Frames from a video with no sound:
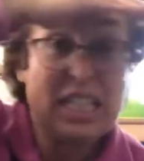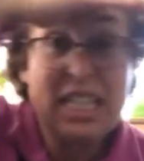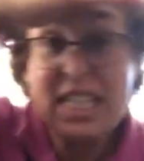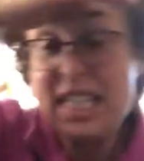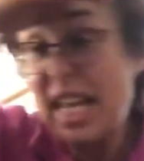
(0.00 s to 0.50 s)

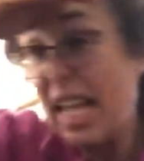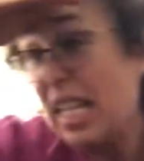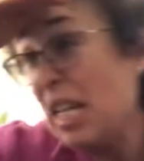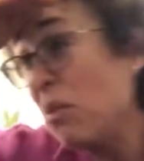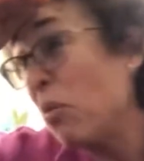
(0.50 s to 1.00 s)
Is
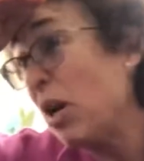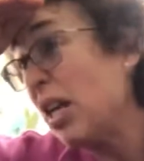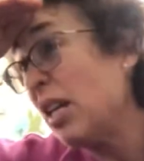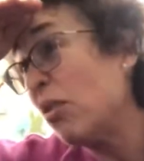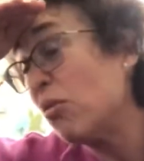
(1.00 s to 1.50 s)

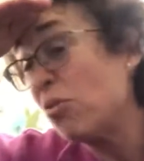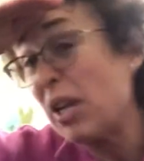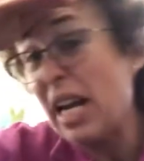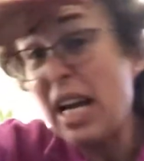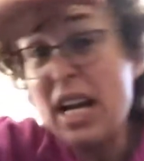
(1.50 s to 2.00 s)
anyone
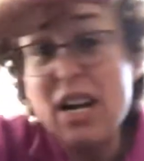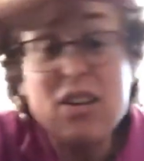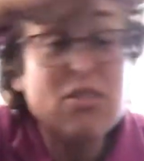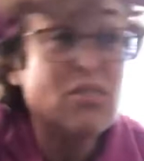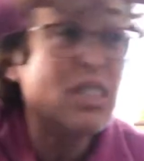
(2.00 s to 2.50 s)

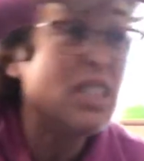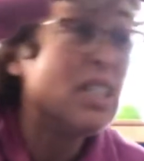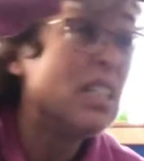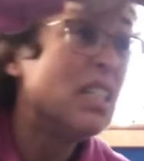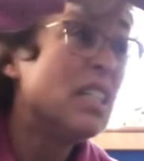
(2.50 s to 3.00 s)
around? I
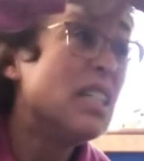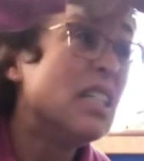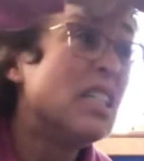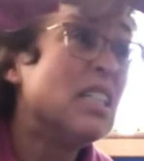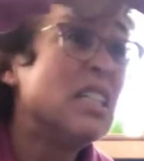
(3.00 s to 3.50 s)

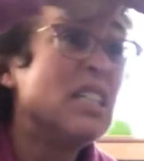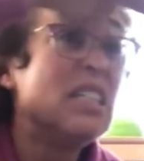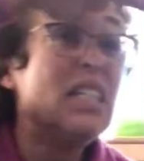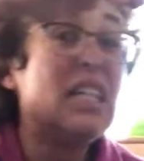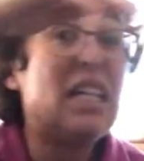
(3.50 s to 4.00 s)
see
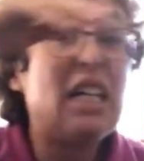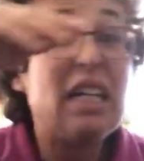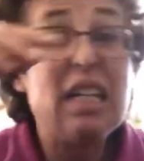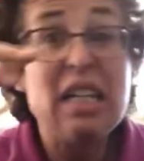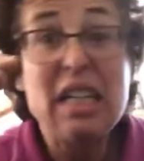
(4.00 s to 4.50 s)
two
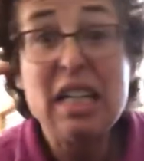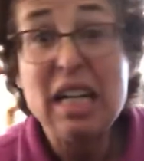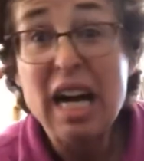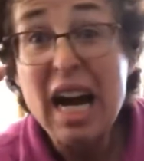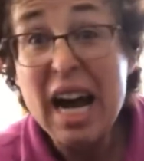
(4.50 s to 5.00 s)

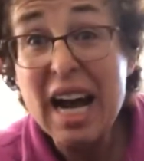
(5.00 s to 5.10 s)
eyes.